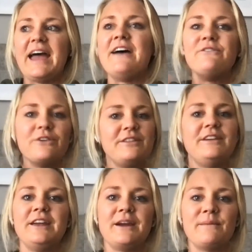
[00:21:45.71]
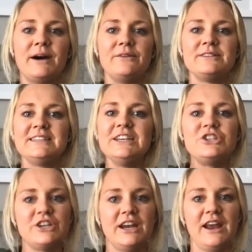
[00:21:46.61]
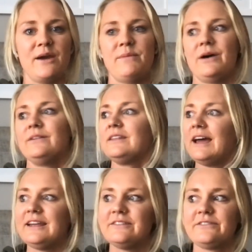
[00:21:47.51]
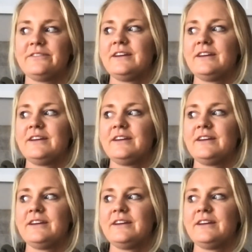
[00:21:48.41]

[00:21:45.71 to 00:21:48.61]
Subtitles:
everything about teaching, about life,